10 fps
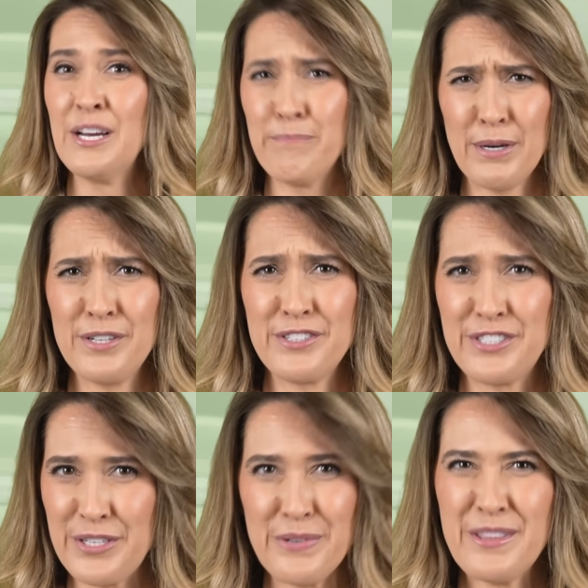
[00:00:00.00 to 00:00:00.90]
But
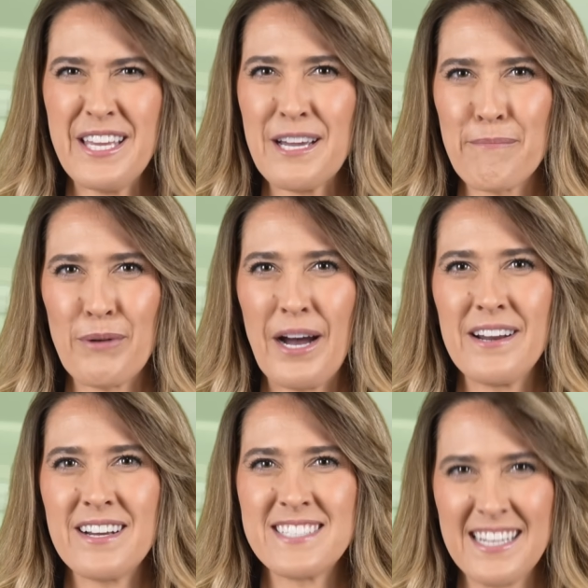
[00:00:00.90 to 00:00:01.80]
do you think a
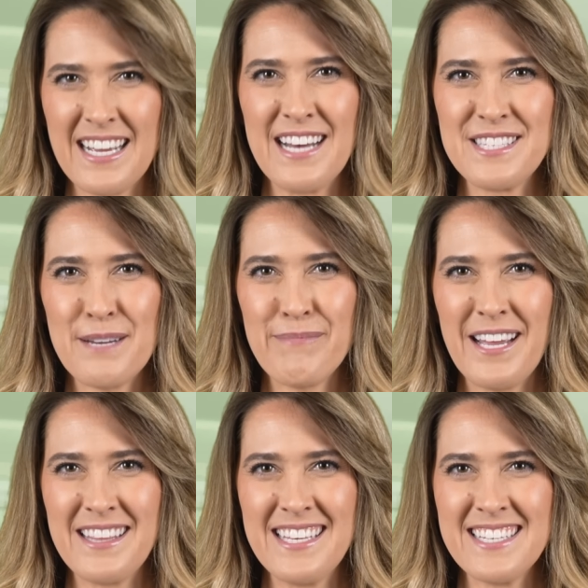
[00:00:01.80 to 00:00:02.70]
product and concept
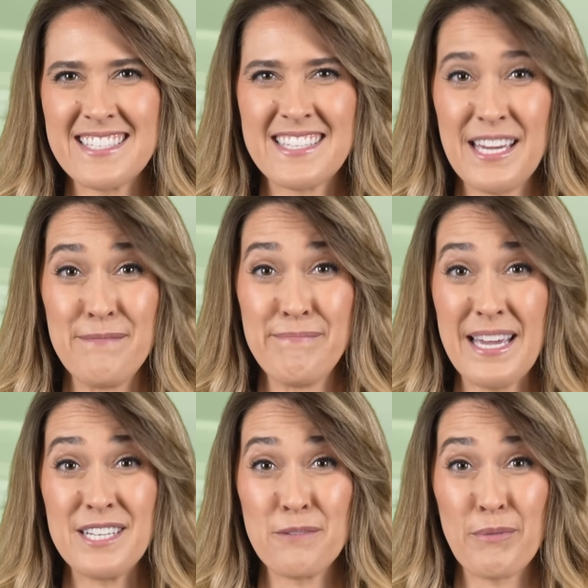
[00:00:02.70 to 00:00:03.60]
like this can
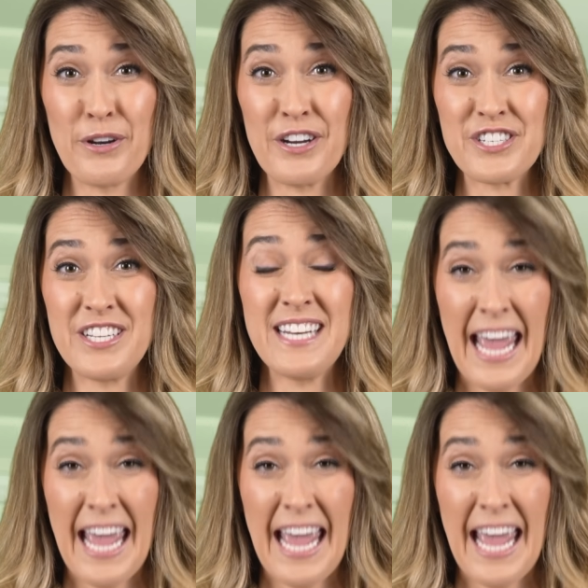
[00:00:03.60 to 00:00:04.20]
make it to production